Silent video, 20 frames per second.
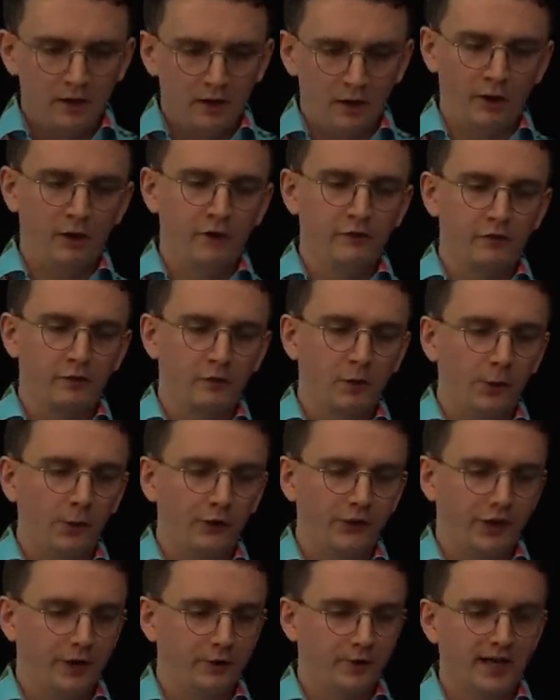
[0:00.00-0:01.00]
Overall,
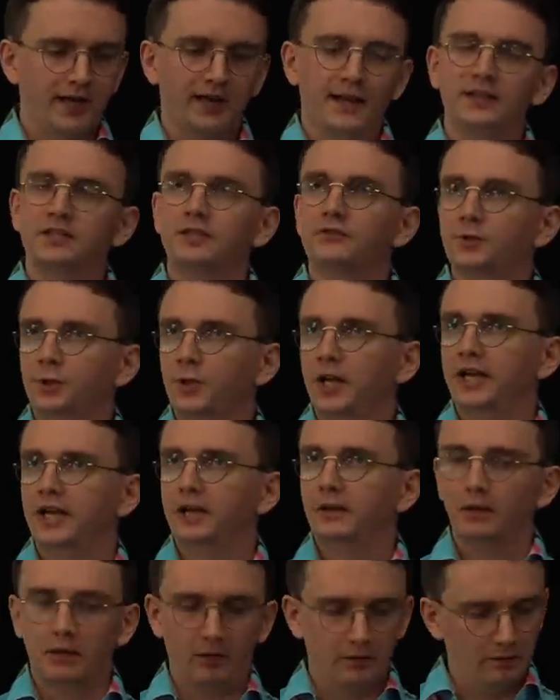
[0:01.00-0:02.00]
though, collective
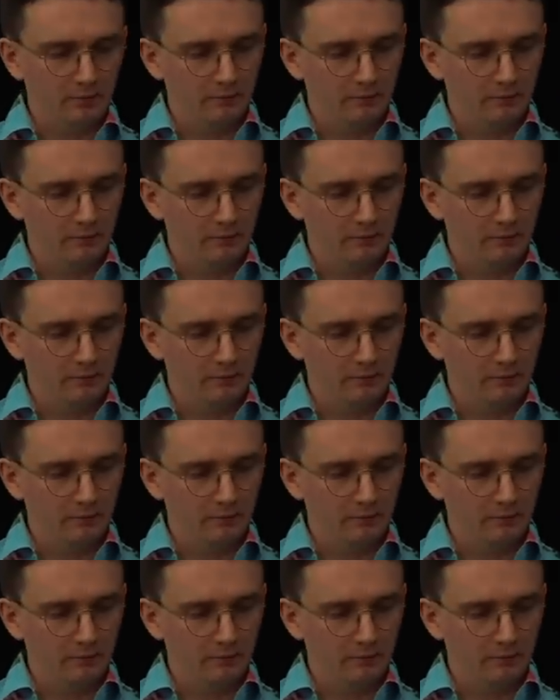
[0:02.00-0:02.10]
training